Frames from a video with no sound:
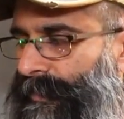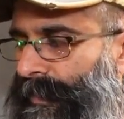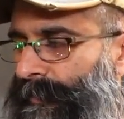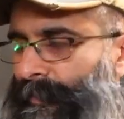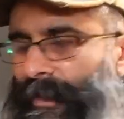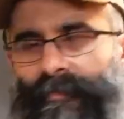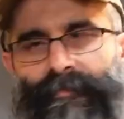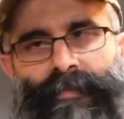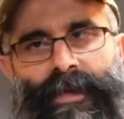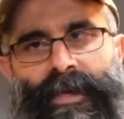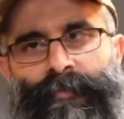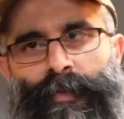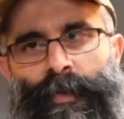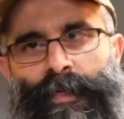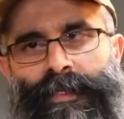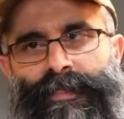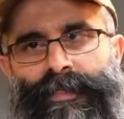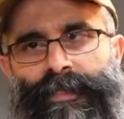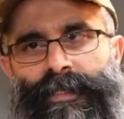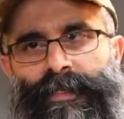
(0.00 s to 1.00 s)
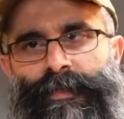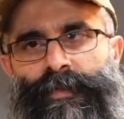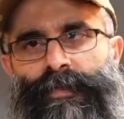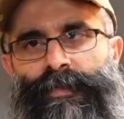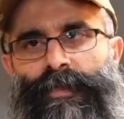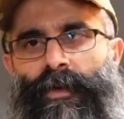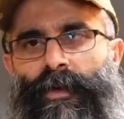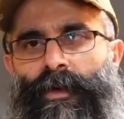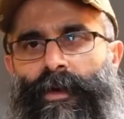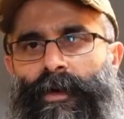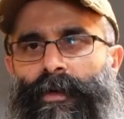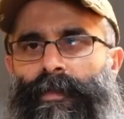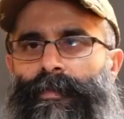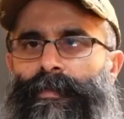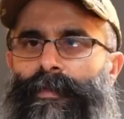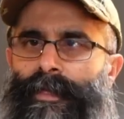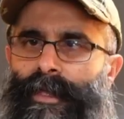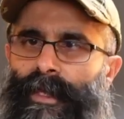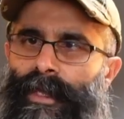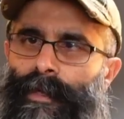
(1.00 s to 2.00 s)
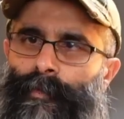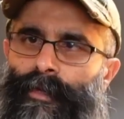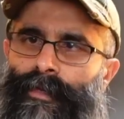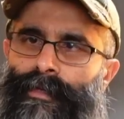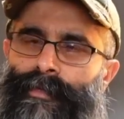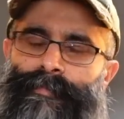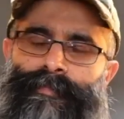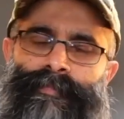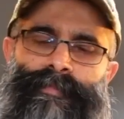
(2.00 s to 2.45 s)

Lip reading: at about 5.6 on the camera,